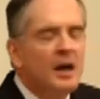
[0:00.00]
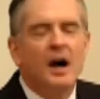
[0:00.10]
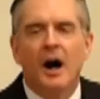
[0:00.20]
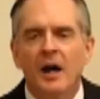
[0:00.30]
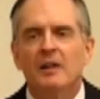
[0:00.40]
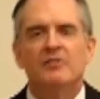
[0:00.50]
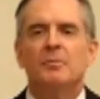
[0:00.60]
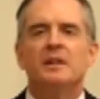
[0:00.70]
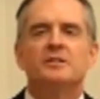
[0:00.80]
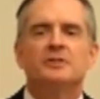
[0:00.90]
I love
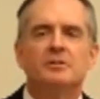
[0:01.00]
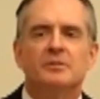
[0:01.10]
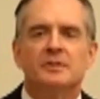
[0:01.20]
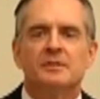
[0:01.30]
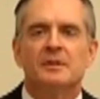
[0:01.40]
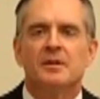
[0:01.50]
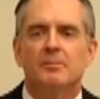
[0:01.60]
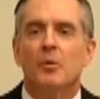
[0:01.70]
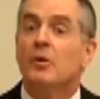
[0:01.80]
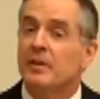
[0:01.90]
my children
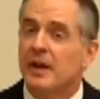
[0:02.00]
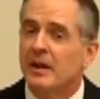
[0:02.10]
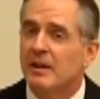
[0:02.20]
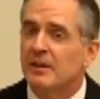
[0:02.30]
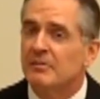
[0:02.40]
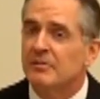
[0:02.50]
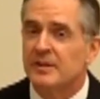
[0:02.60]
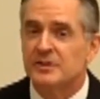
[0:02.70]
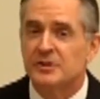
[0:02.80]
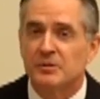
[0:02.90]
more than I love
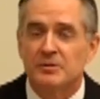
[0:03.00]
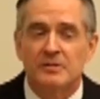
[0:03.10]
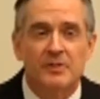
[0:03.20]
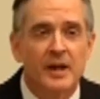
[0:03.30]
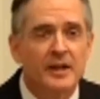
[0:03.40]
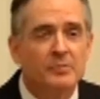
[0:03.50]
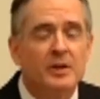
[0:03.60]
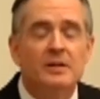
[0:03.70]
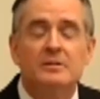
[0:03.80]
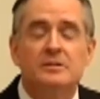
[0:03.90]
the children of anyone
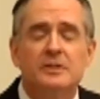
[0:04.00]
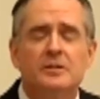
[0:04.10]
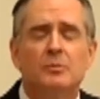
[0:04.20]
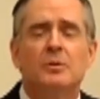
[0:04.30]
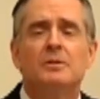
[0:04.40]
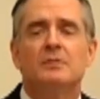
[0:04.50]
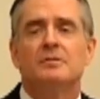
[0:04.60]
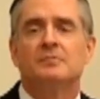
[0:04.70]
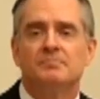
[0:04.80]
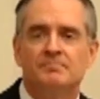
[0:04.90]
else in the
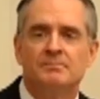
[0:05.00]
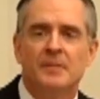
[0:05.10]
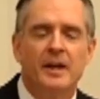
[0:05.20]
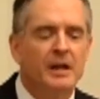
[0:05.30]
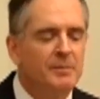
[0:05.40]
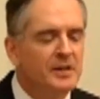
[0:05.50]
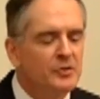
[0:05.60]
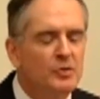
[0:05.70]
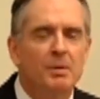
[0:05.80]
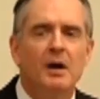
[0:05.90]
world. And I make
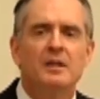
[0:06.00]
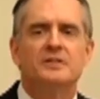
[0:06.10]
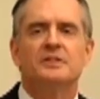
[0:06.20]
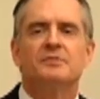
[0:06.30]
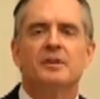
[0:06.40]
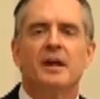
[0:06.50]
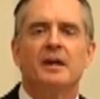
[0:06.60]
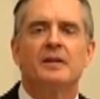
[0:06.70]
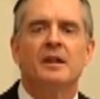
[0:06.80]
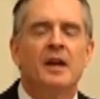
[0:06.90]
no apologies for
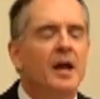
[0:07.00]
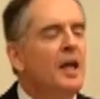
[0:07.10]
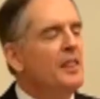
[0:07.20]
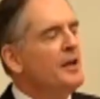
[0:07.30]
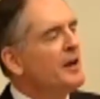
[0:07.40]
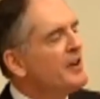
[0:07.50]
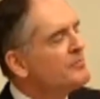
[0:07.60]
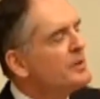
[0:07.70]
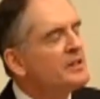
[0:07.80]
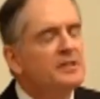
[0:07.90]
that. There
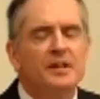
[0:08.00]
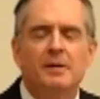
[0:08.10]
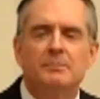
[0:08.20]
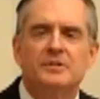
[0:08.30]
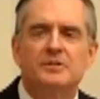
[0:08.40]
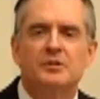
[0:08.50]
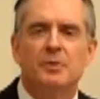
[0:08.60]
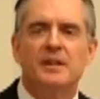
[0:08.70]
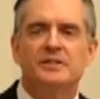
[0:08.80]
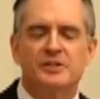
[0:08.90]
have been attempts to
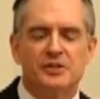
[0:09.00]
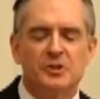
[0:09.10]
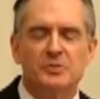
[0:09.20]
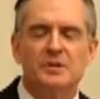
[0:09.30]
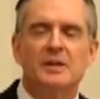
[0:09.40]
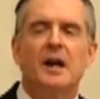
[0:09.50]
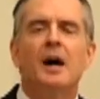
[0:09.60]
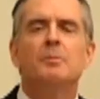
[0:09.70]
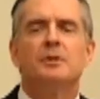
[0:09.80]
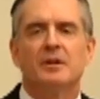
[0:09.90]
raise children
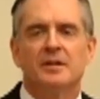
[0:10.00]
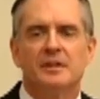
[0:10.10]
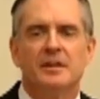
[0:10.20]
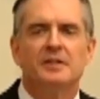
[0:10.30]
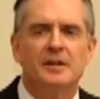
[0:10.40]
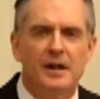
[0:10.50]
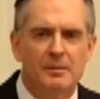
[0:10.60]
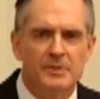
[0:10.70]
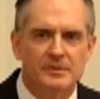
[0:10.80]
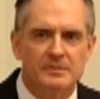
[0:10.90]
communally, in
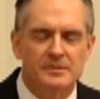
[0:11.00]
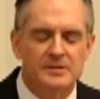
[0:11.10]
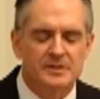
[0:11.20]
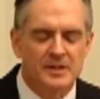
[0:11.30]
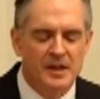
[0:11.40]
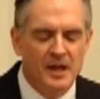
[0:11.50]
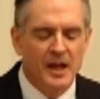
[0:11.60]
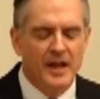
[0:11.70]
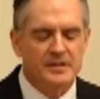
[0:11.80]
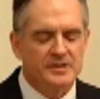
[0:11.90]
communes,
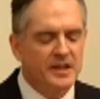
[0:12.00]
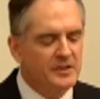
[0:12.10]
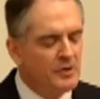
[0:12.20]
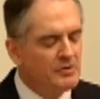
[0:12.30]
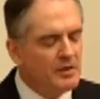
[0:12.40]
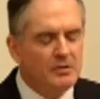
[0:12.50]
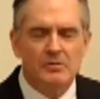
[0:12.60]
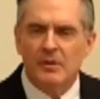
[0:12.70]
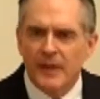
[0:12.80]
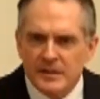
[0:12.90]
and say,
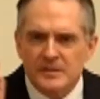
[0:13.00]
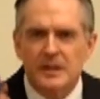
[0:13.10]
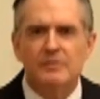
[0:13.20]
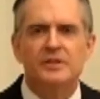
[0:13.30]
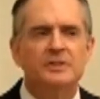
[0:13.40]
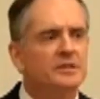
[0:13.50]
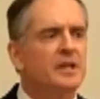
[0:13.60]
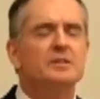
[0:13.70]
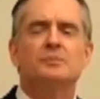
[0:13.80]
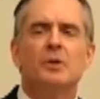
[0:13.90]
no, that's selfishness,
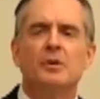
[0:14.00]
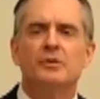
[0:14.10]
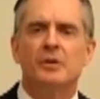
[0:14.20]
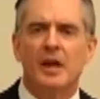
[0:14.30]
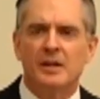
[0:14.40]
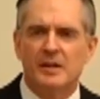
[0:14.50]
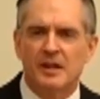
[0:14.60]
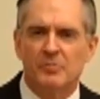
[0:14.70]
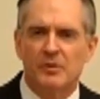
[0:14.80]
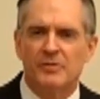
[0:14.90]
that's wrong. You can't
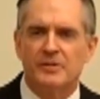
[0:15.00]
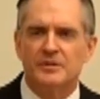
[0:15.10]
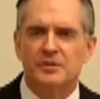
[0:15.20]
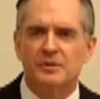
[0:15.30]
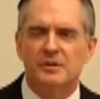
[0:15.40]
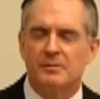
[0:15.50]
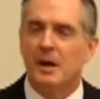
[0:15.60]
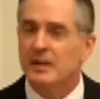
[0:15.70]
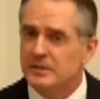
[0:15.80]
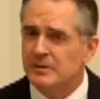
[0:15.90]
care more for your children than
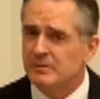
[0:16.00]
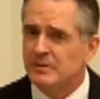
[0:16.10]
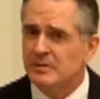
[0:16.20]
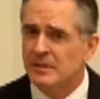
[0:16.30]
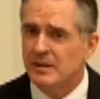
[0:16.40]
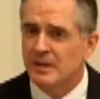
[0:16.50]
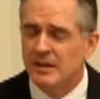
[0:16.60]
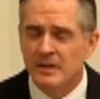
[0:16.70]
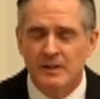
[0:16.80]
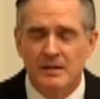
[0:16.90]
my children.
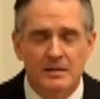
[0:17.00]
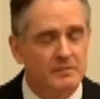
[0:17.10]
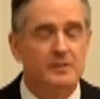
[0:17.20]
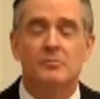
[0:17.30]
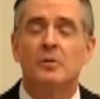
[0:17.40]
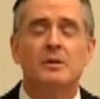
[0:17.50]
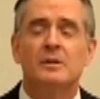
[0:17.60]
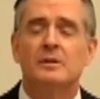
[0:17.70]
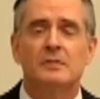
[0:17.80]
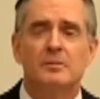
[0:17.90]
Didn't work.
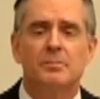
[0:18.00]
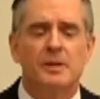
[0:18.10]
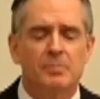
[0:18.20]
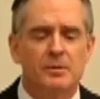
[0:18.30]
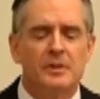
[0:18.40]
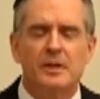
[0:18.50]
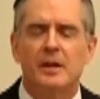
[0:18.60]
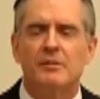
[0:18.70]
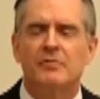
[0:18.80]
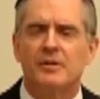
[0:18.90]
People
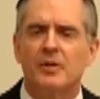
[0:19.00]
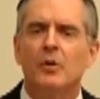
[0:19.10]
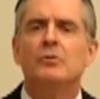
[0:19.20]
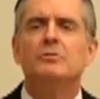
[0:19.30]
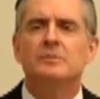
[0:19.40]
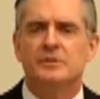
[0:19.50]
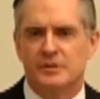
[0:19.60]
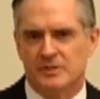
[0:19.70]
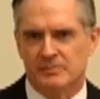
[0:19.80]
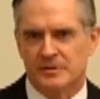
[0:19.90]
care for their own
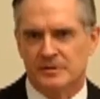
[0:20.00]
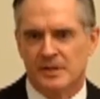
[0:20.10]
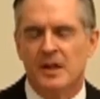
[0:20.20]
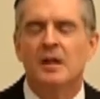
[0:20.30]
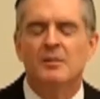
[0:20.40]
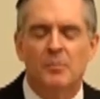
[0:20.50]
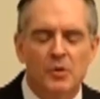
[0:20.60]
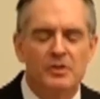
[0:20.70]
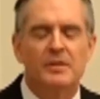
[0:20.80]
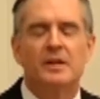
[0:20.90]
children
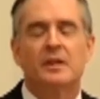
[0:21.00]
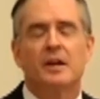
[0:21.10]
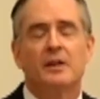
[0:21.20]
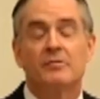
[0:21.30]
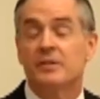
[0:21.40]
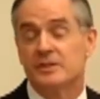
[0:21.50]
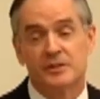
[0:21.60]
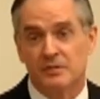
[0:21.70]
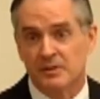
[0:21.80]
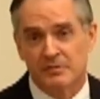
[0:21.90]
more than they care for the
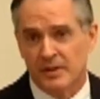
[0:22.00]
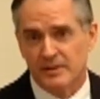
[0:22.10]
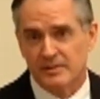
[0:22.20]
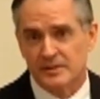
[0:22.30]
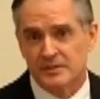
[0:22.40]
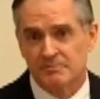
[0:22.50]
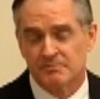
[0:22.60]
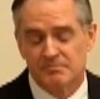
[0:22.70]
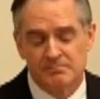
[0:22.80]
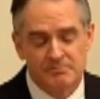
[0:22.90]
children of others.
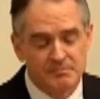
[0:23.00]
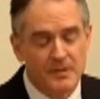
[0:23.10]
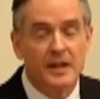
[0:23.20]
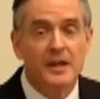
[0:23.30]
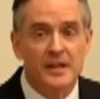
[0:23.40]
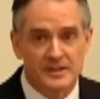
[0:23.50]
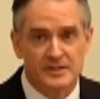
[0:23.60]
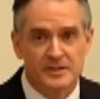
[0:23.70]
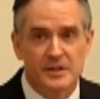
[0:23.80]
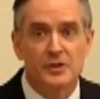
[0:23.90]

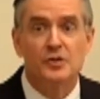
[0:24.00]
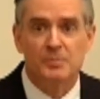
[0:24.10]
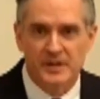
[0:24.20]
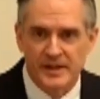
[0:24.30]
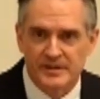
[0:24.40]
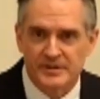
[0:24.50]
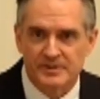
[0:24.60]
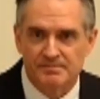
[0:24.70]
It's human nature.